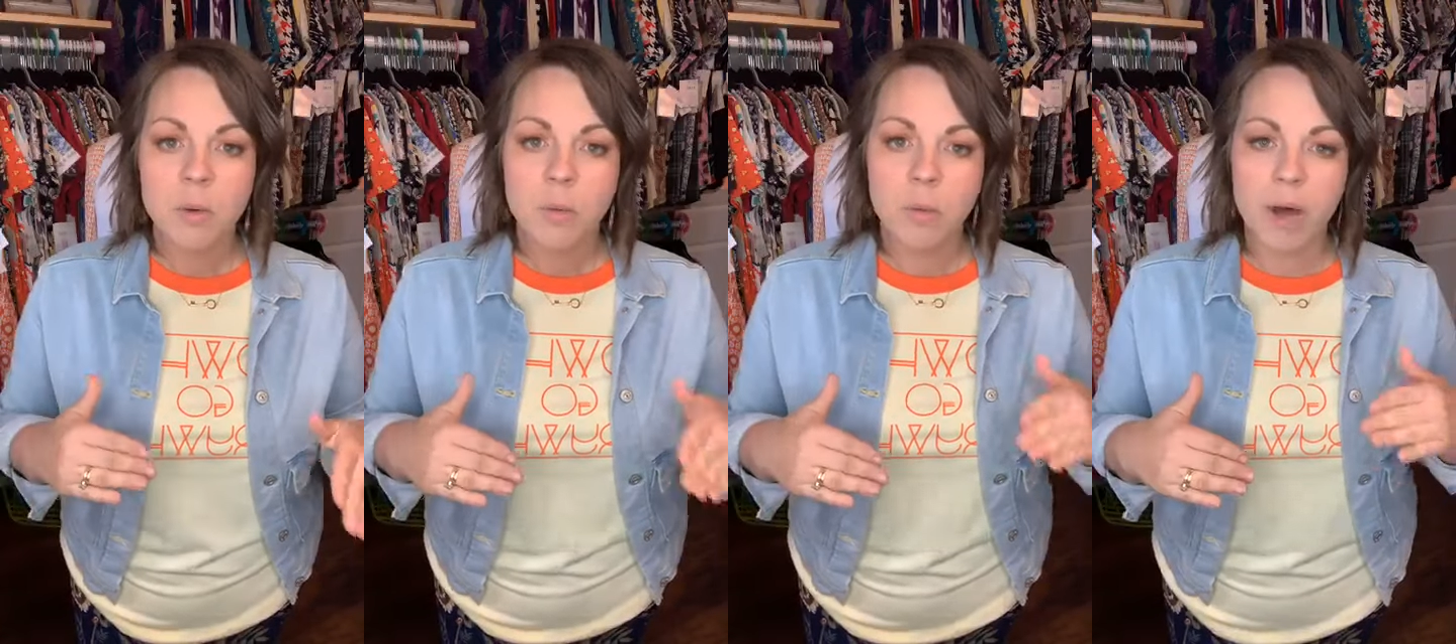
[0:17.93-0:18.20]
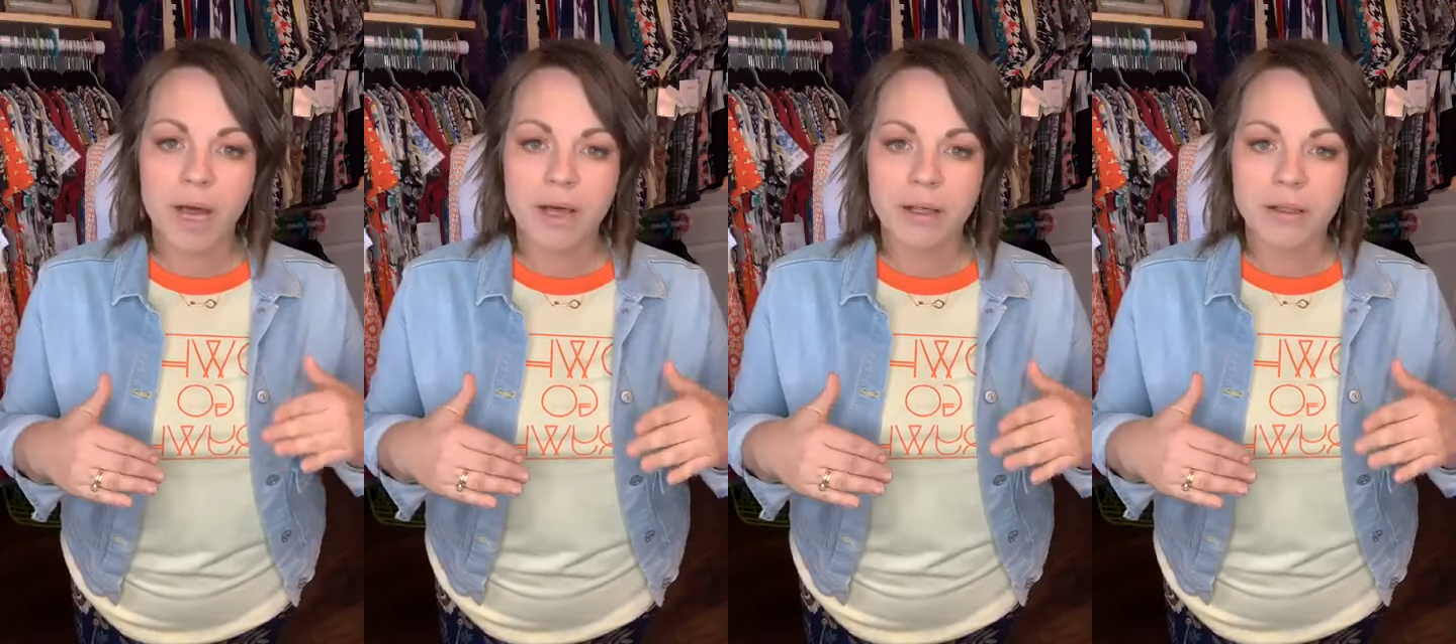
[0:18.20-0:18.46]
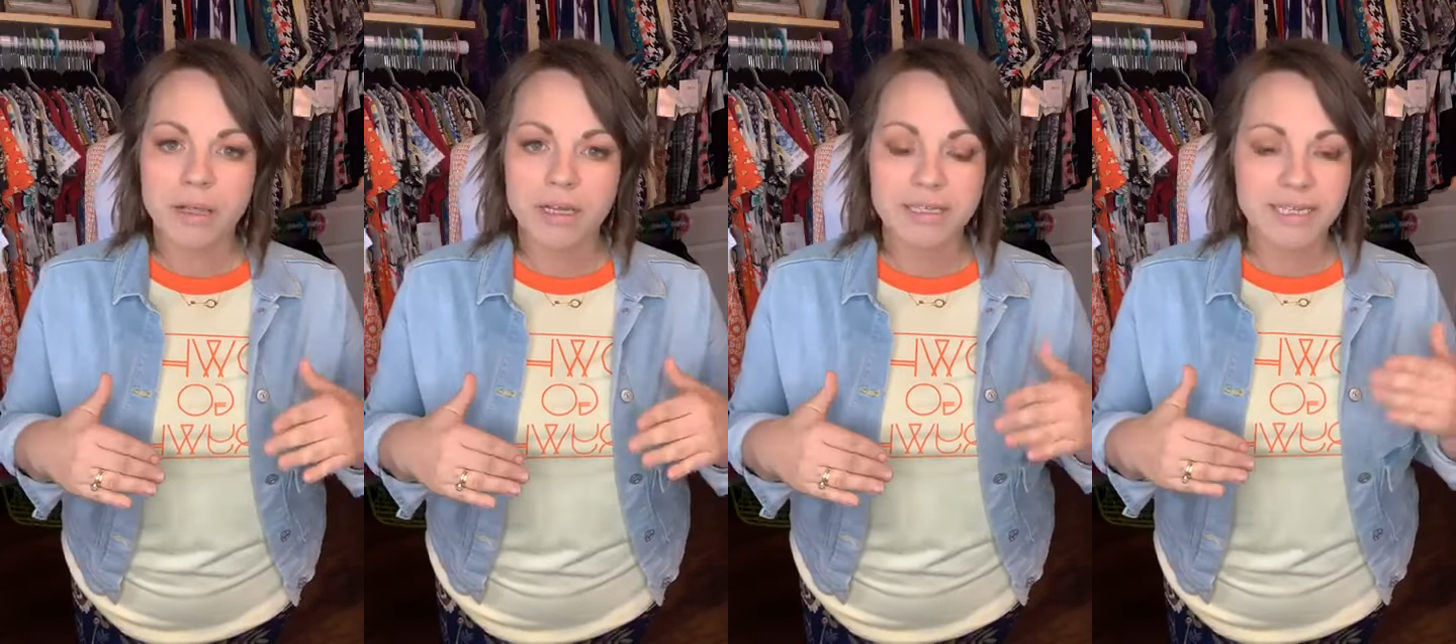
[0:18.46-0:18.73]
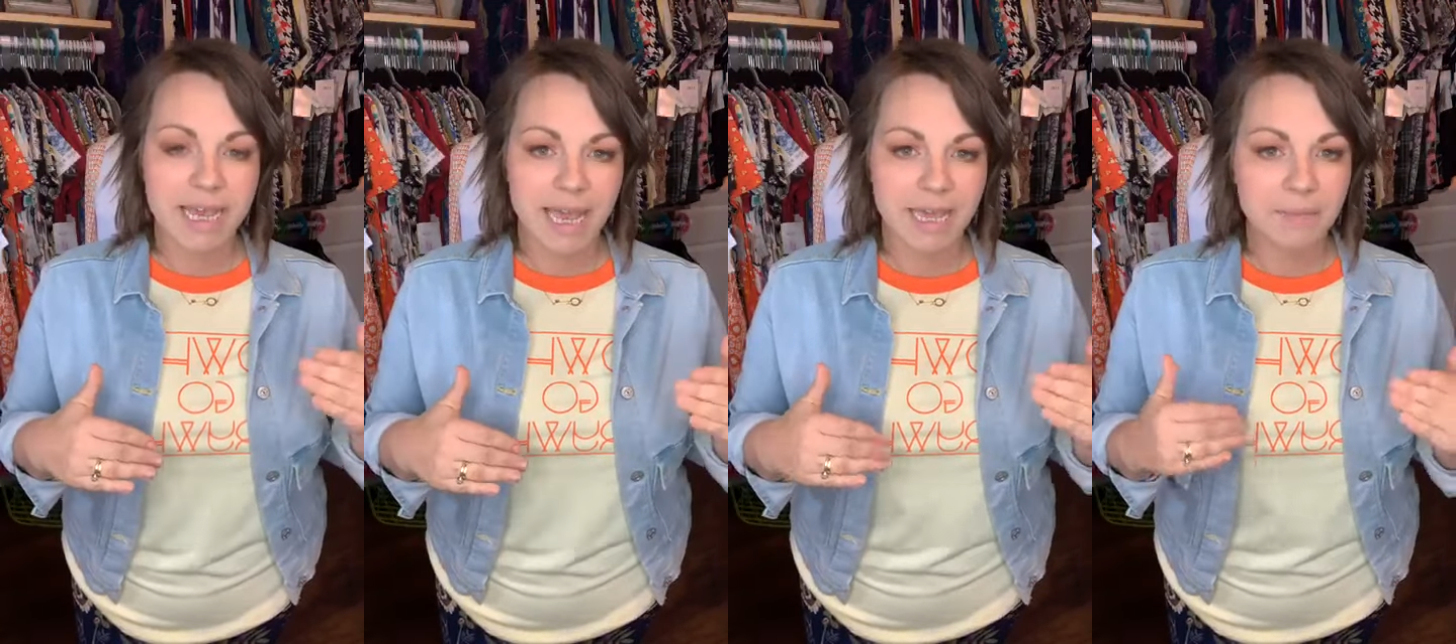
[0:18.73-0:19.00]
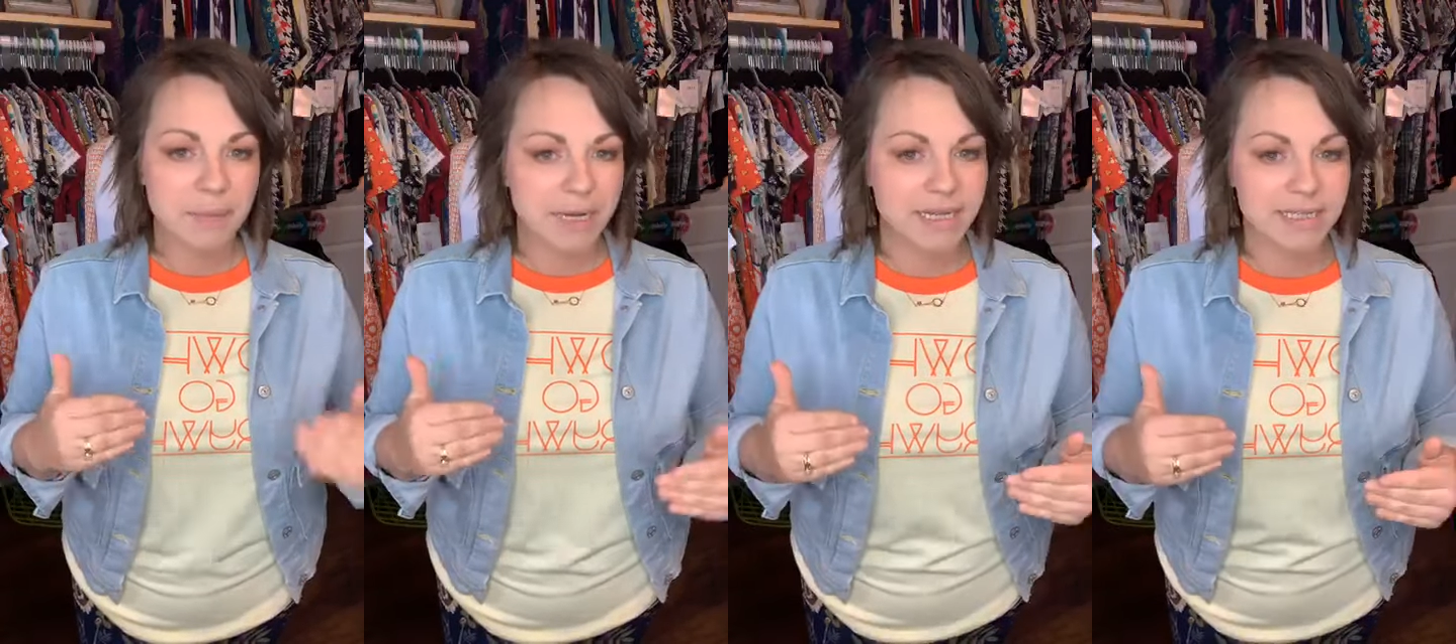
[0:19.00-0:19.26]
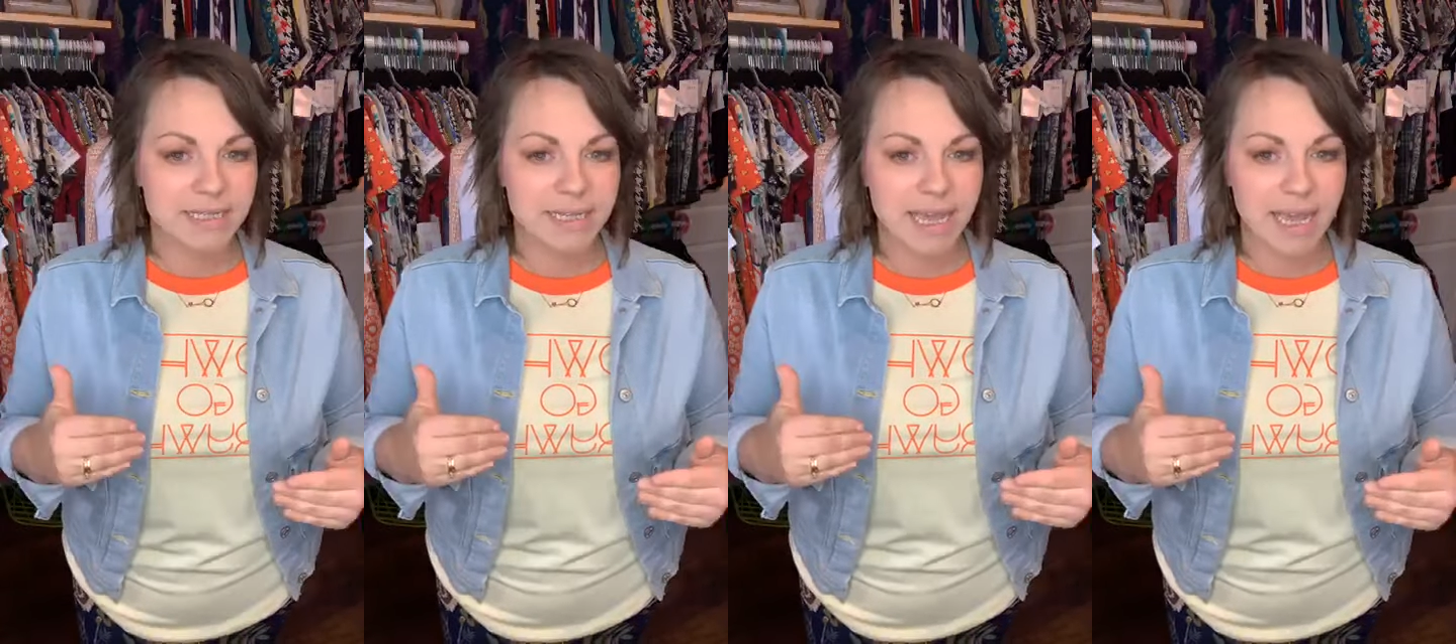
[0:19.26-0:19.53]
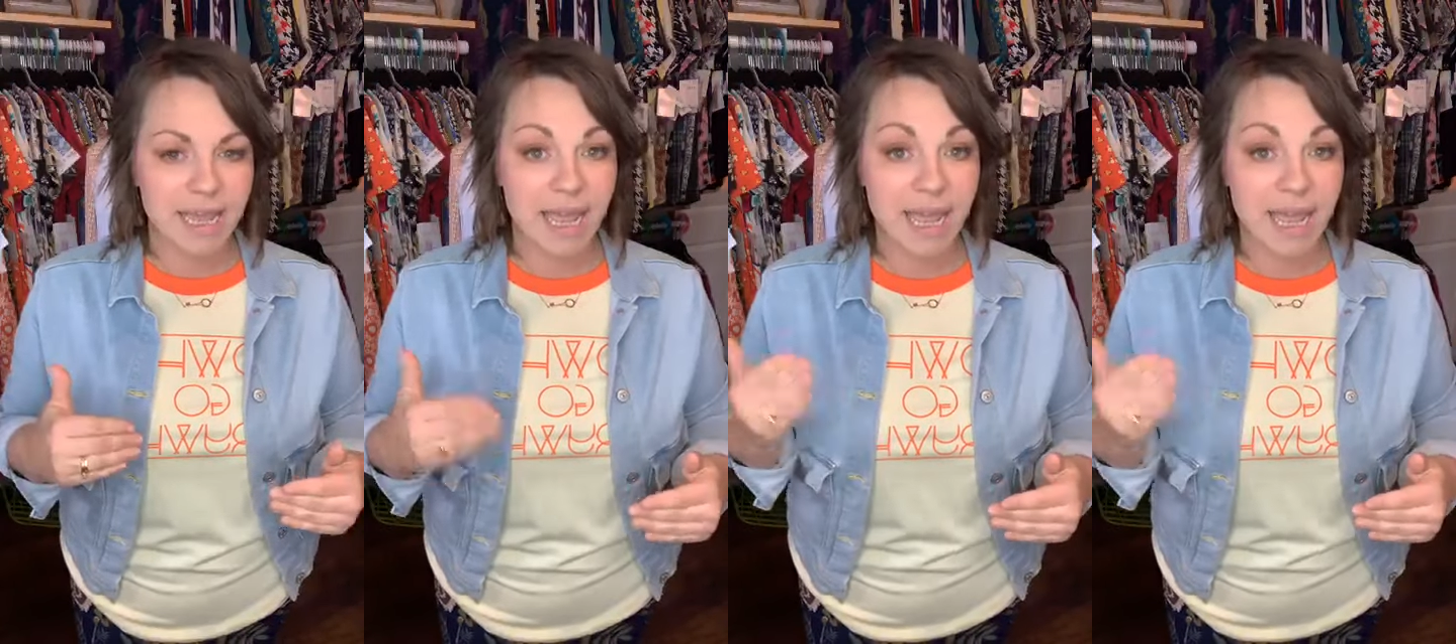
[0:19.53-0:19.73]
while a tag might say,